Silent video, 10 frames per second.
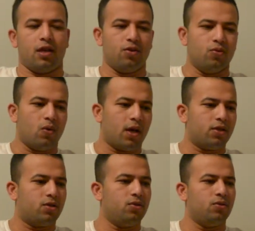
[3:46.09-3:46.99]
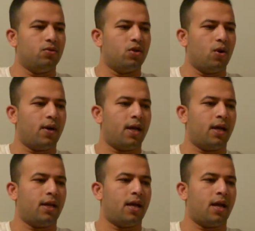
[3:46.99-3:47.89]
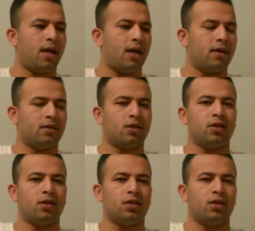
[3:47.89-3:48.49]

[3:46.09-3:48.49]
You want to go ahead and